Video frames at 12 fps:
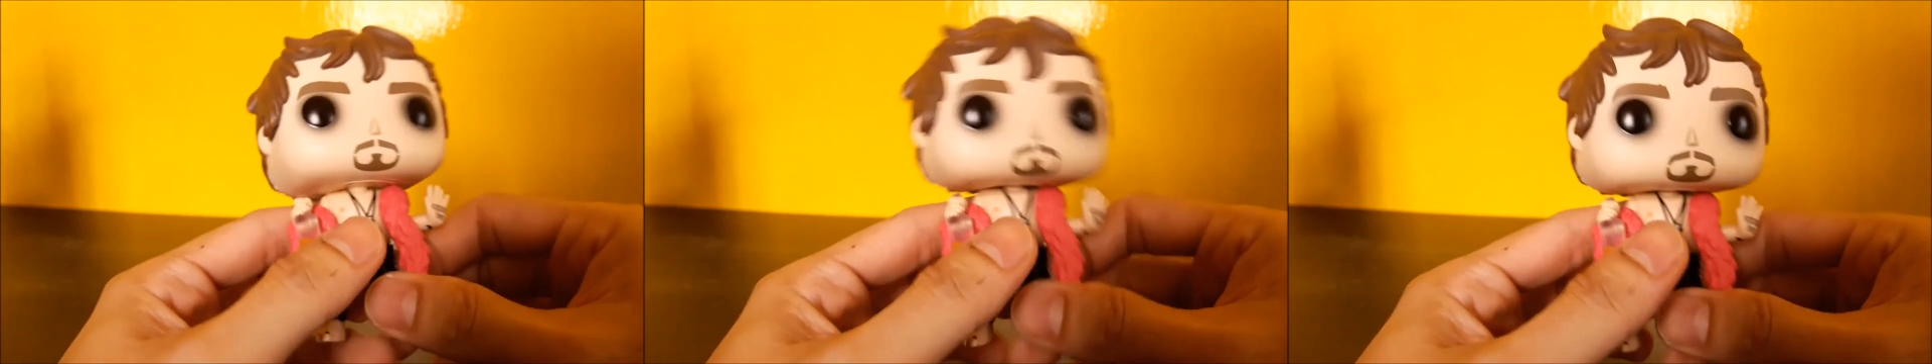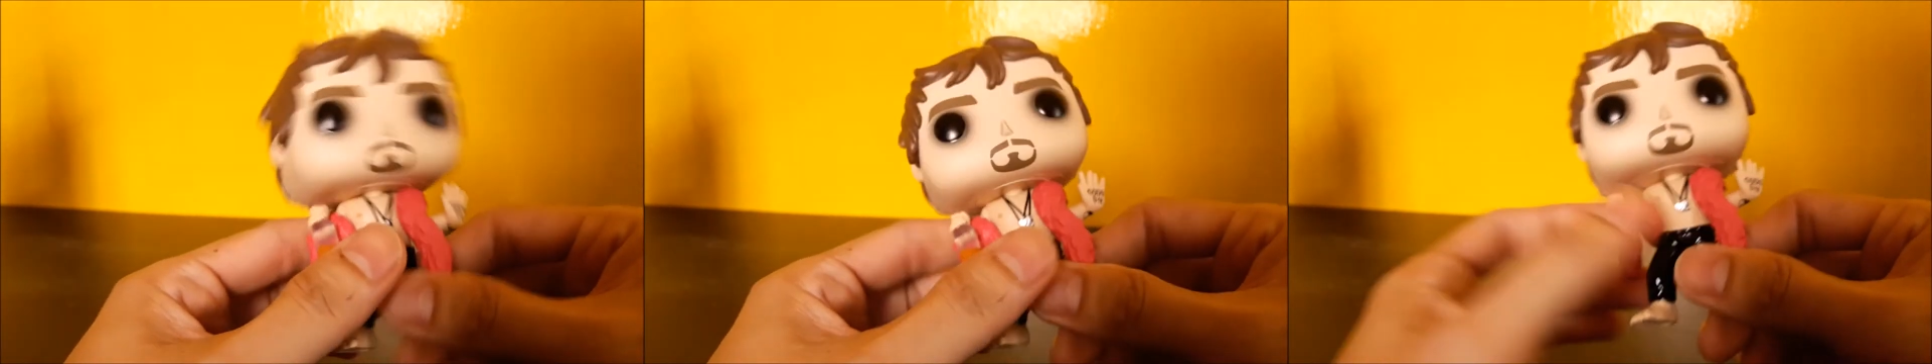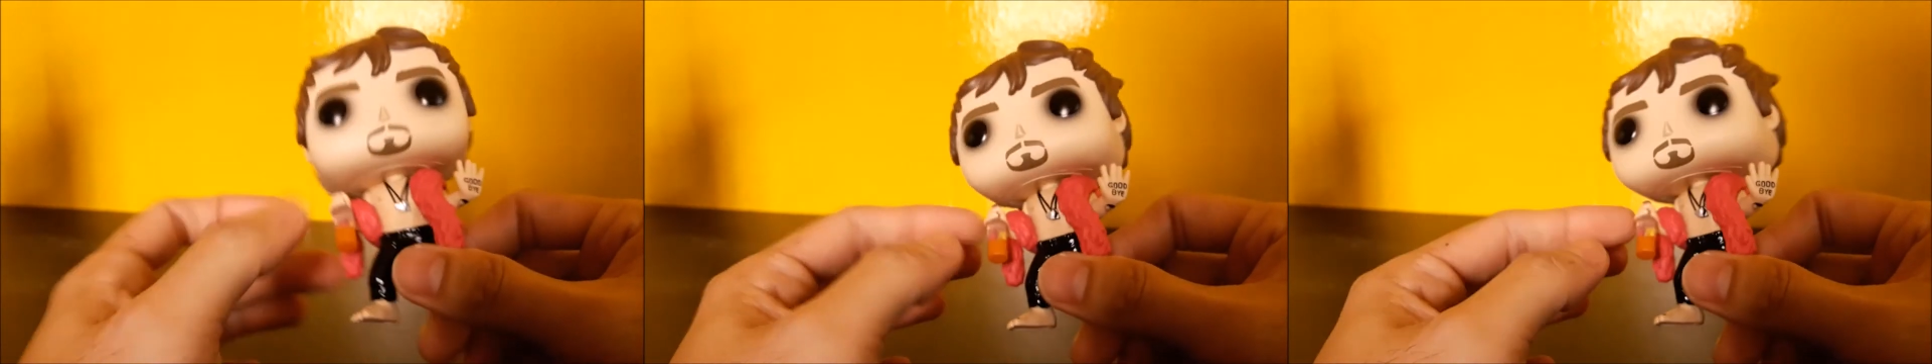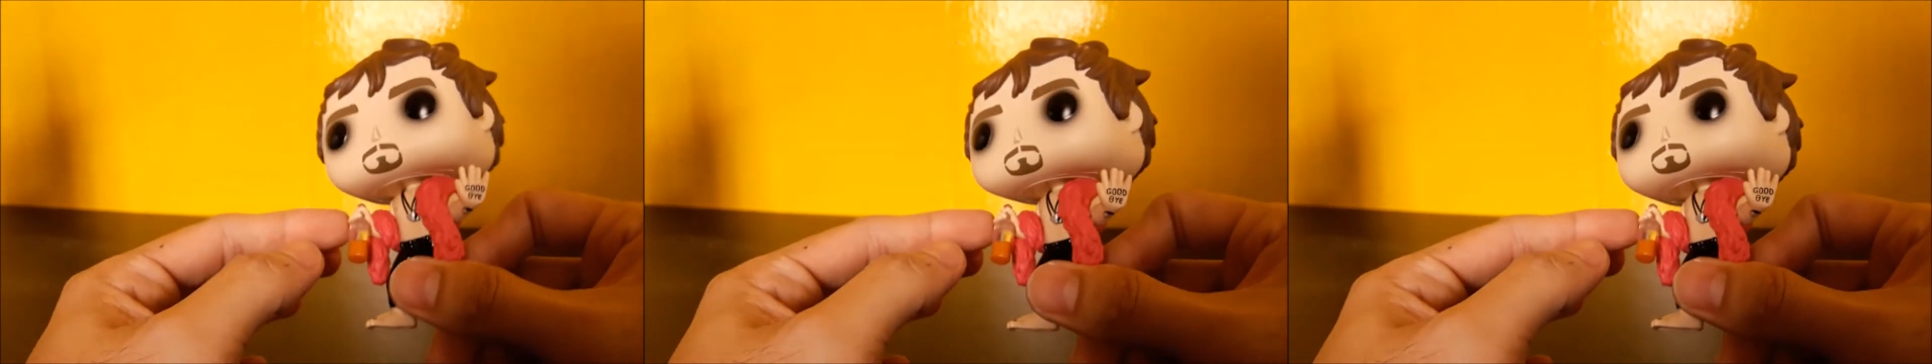it's not
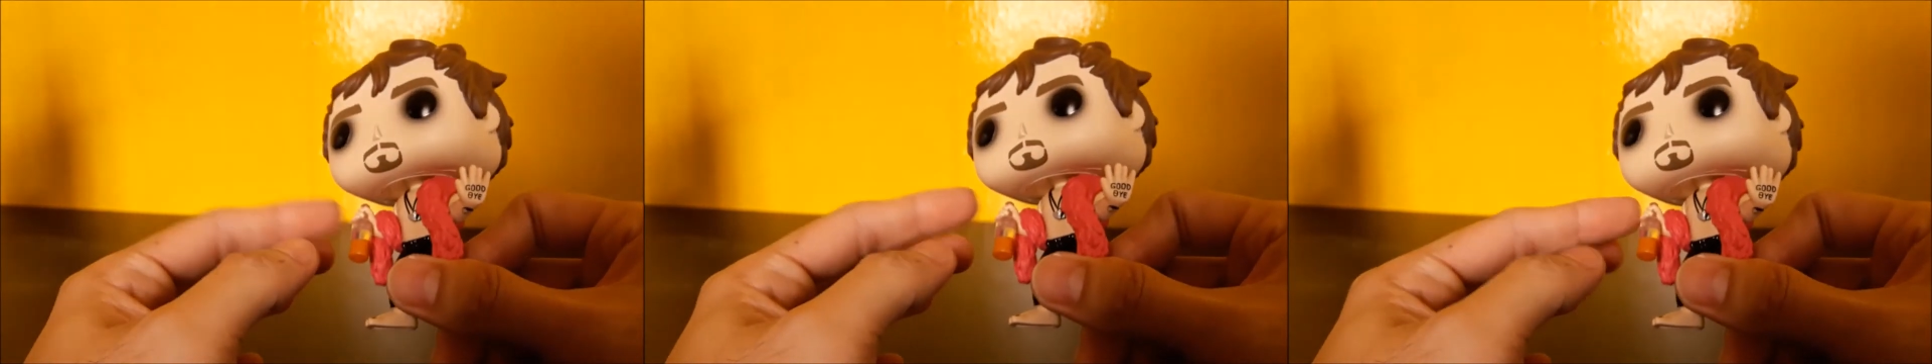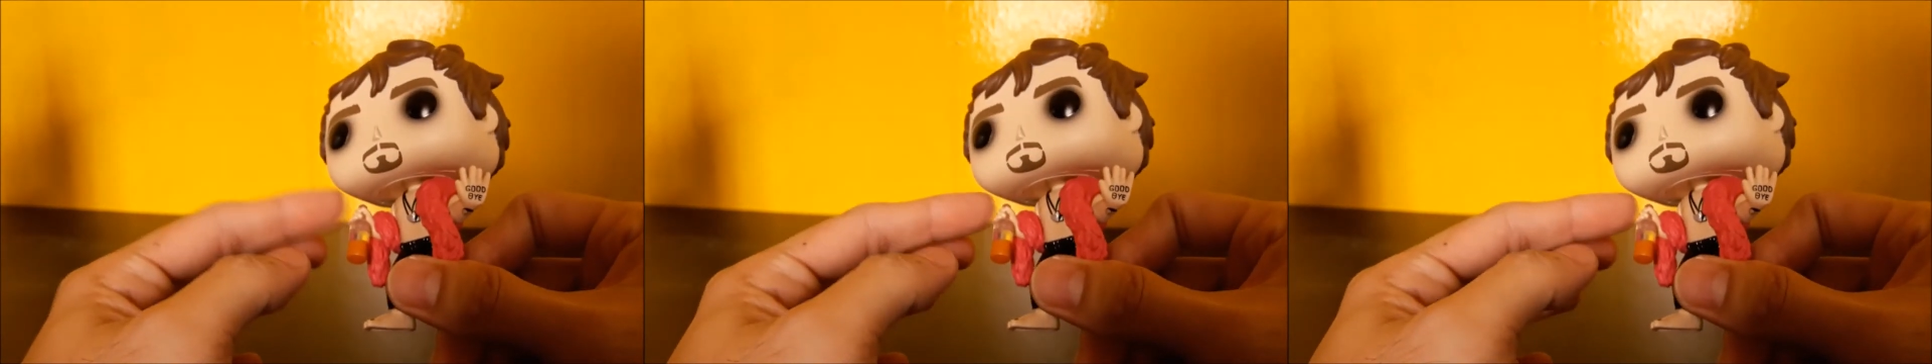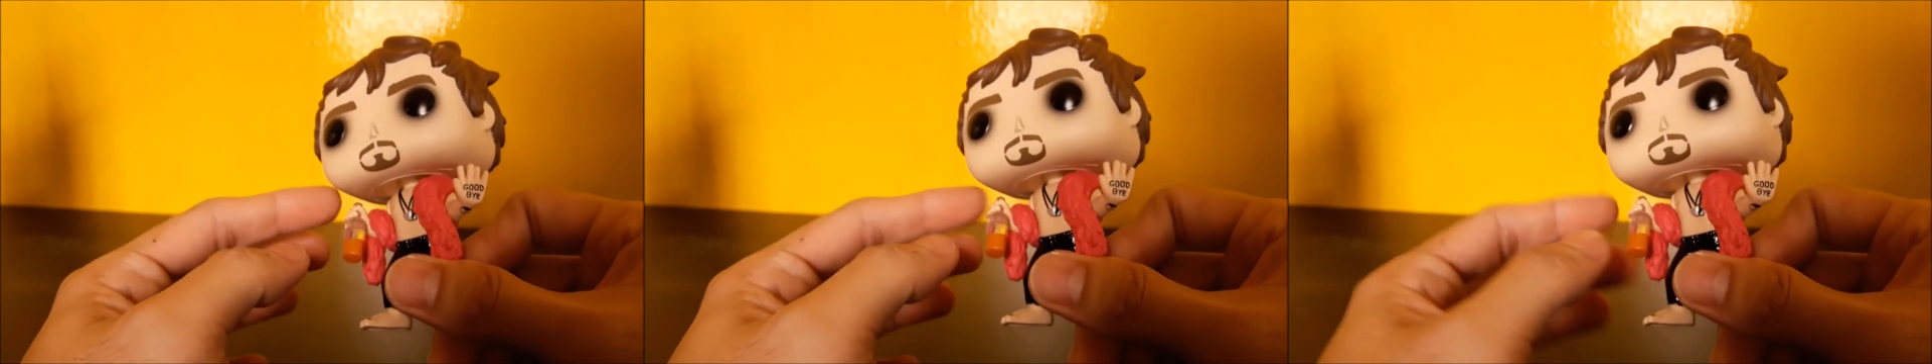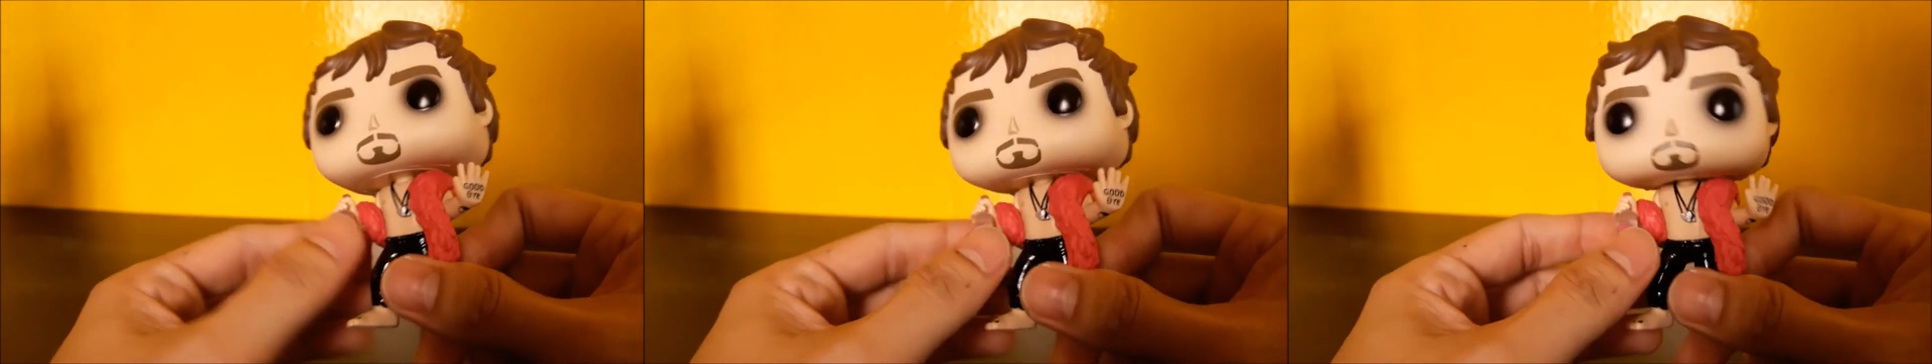being
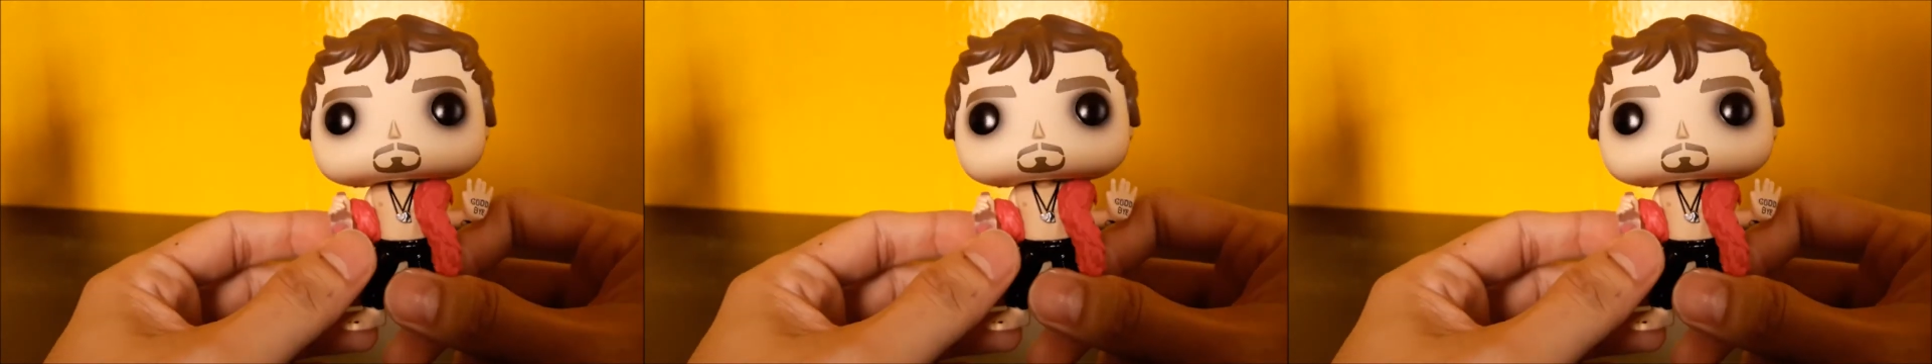labeled here,